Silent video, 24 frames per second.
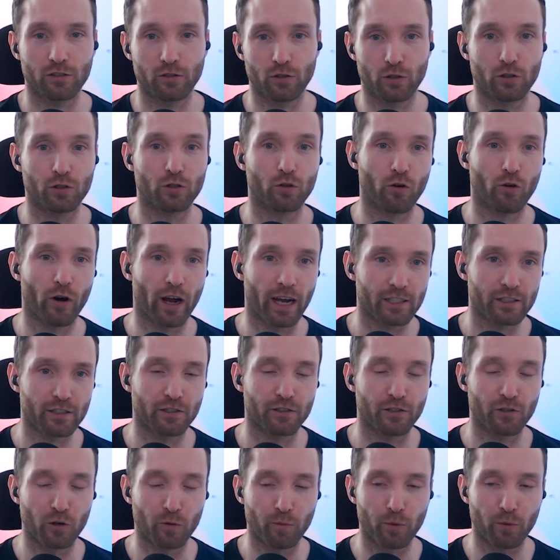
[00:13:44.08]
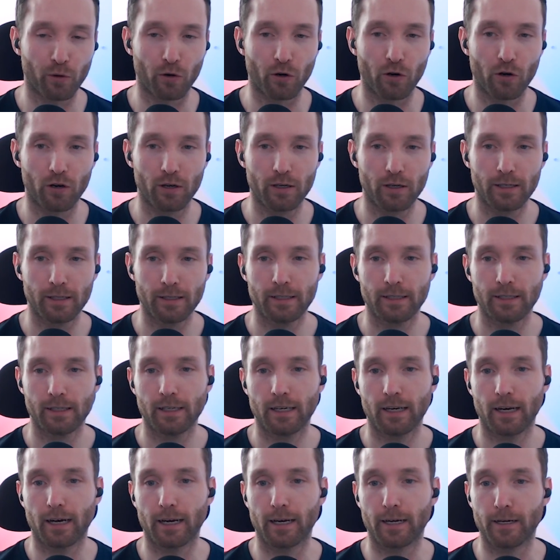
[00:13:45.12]
good or excellent or poor.
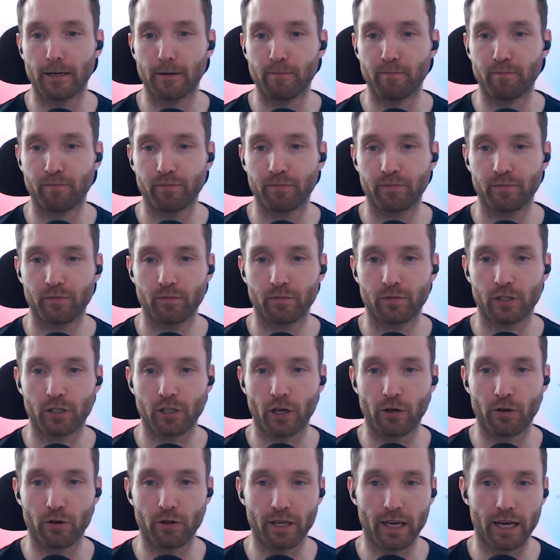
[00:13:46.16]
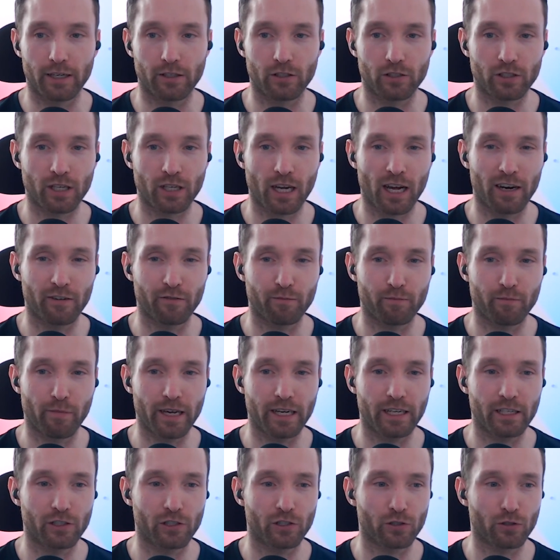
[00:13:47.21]
So yeah, just kind of
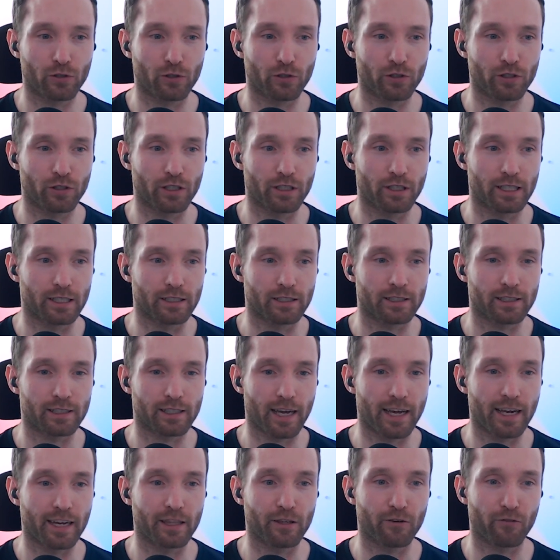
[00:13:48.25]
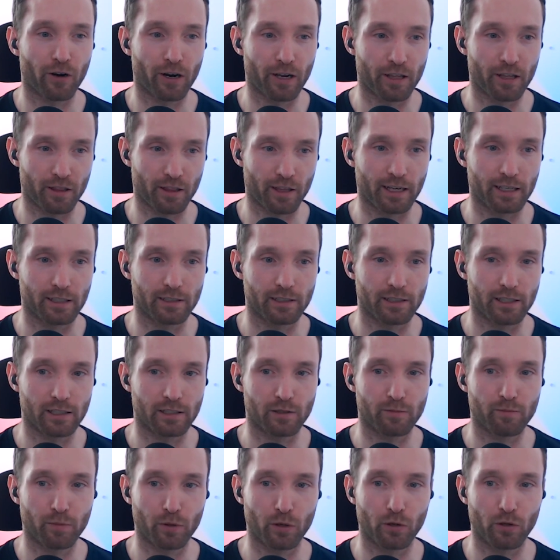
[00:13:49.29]
making sure that it's saying the right things
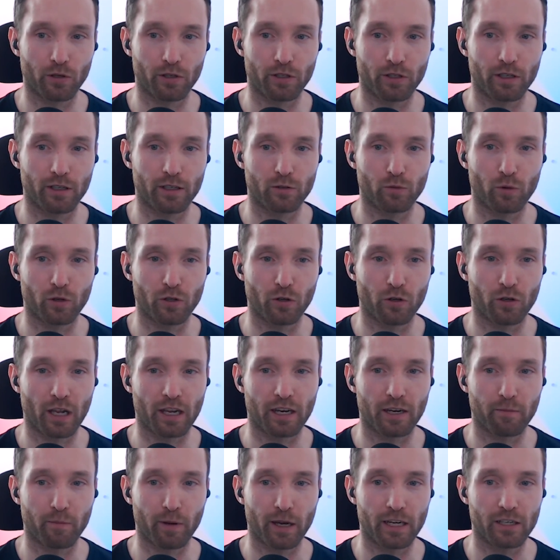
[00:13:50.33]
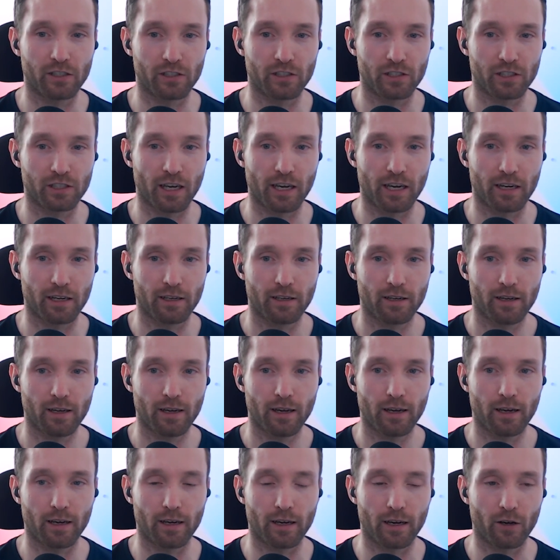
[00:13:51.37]
is important as what your landing page is saying.
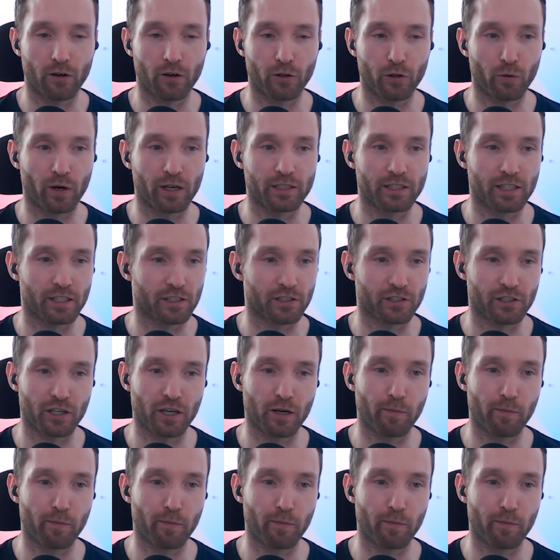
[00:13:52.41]
Otherwise, they're just going to